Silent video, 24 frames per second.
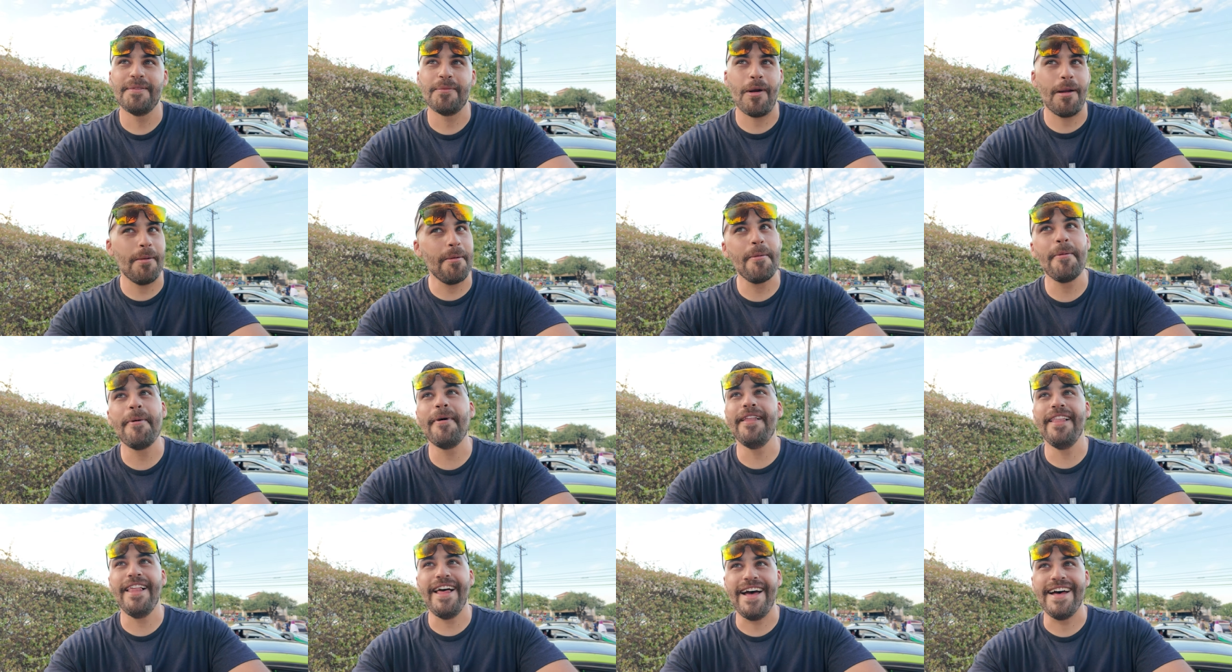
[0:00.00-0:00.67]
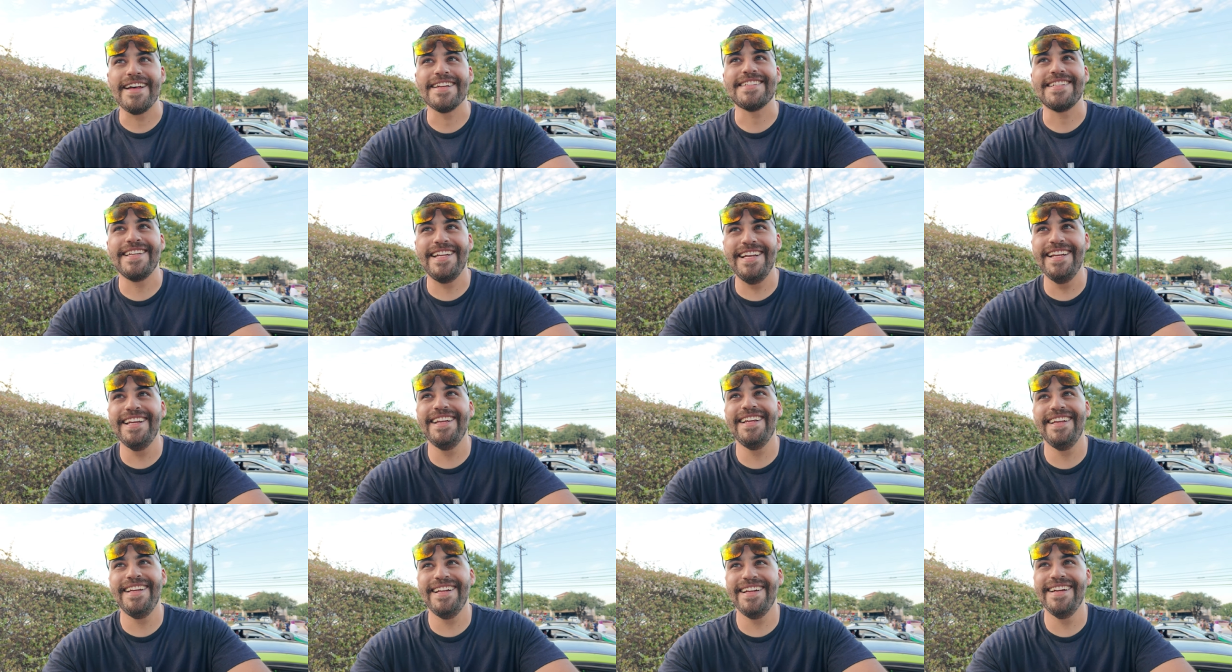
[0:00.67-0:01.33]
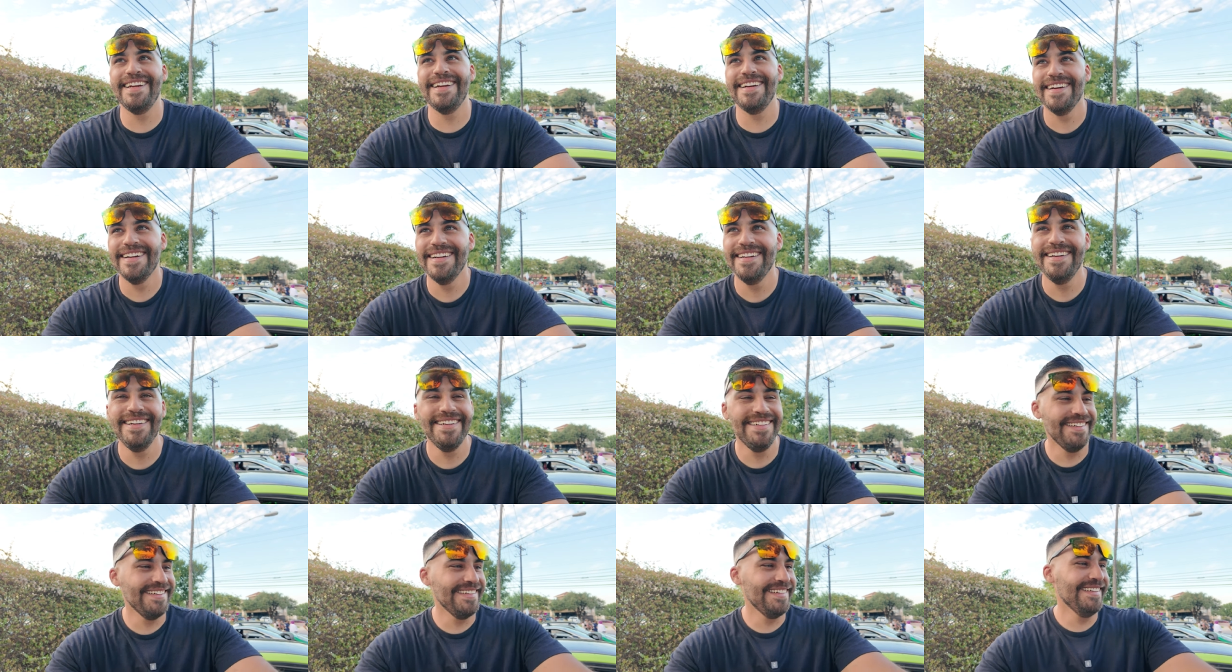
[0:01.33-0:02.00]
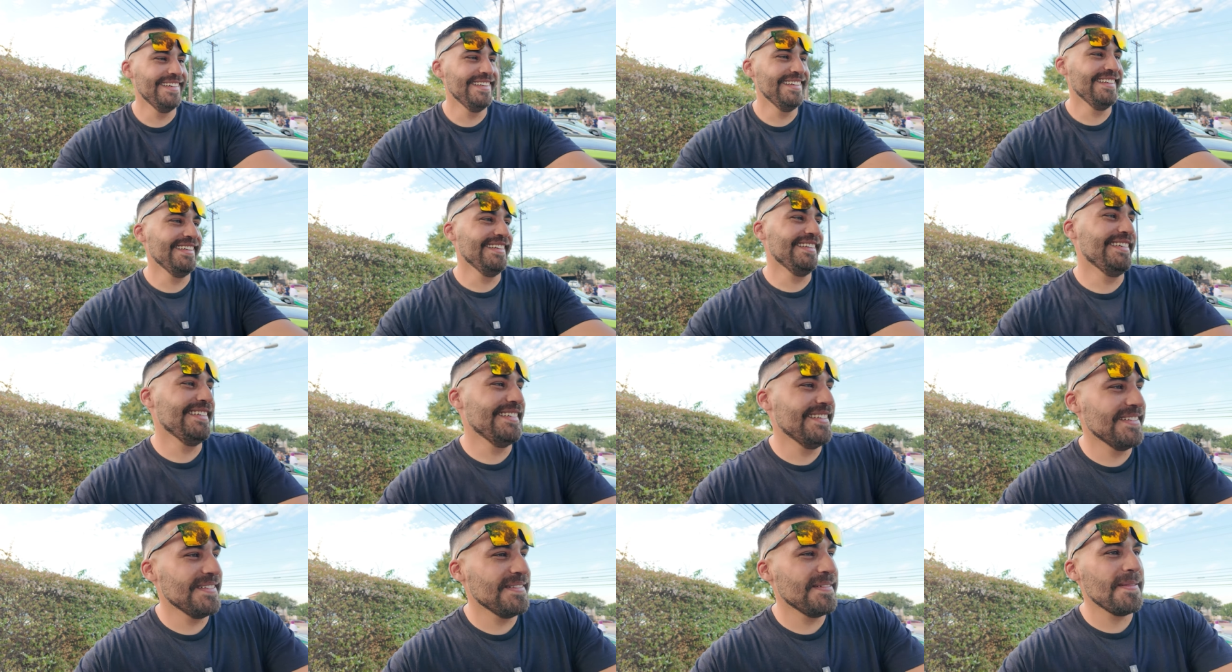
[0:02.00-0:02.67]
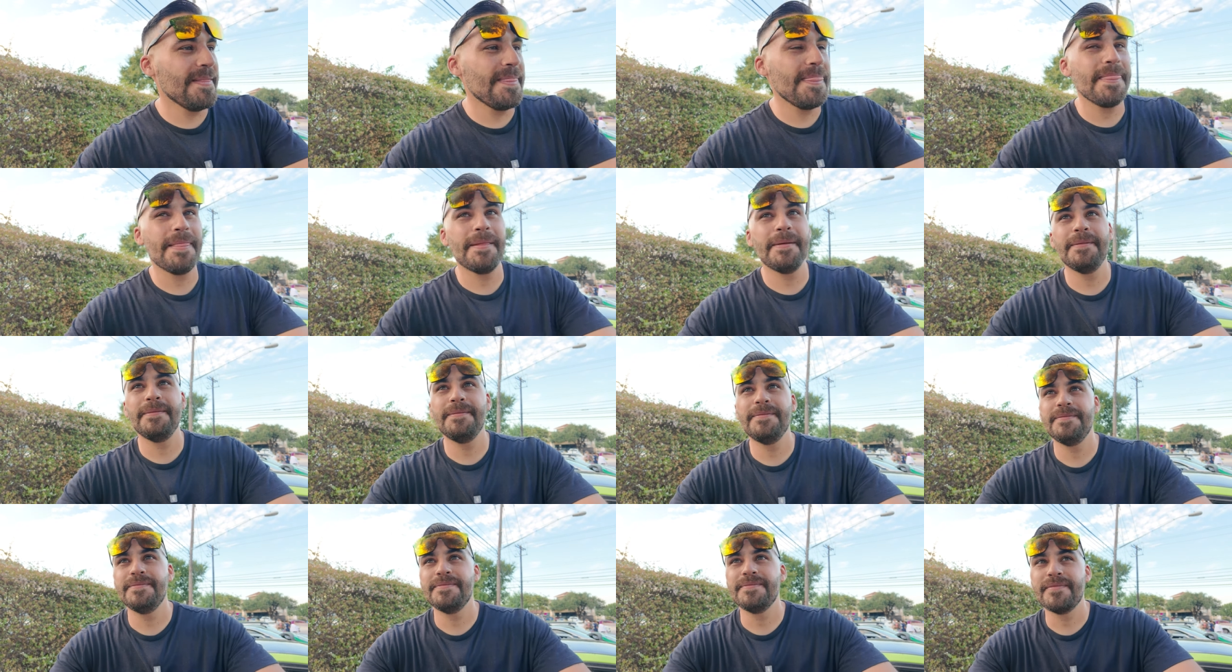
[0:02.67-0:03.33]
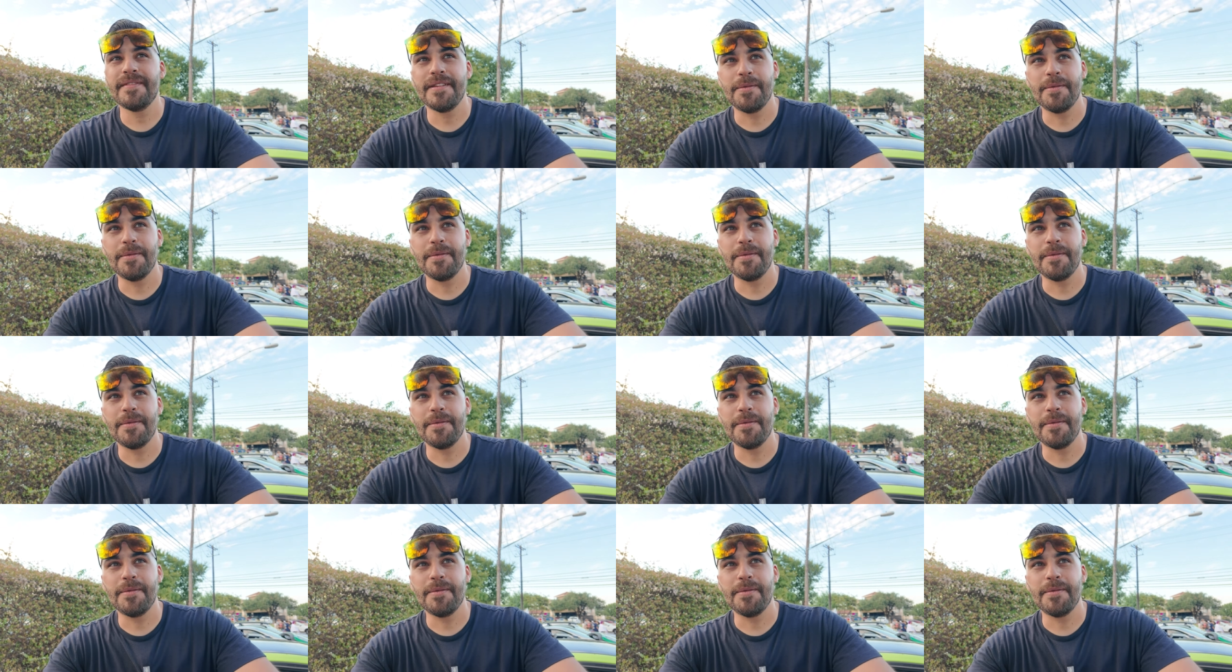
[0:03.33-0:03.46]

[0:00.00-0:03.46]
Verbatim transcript: Probably my last. Well, nice ride.